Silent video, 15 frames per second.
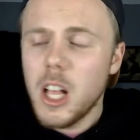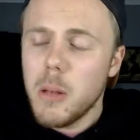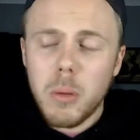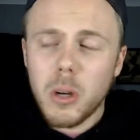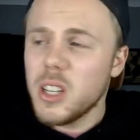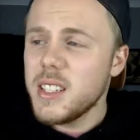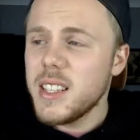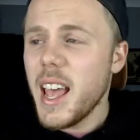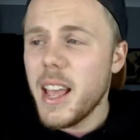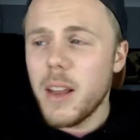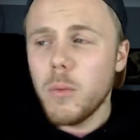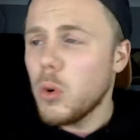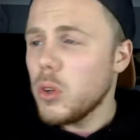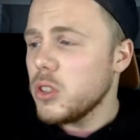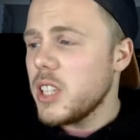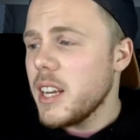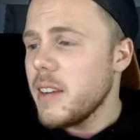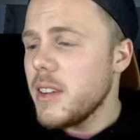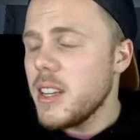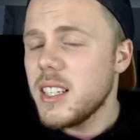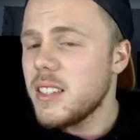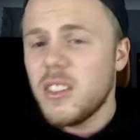Because then, what's
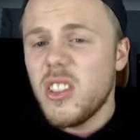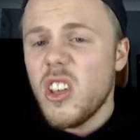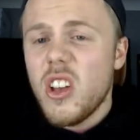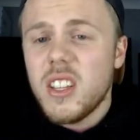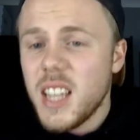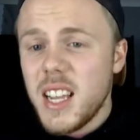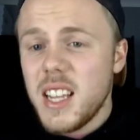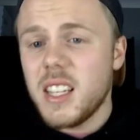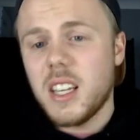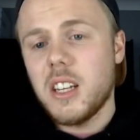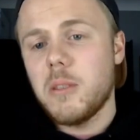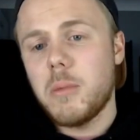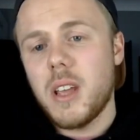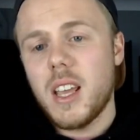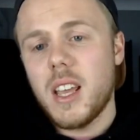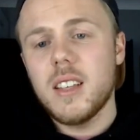Series 13 going to be?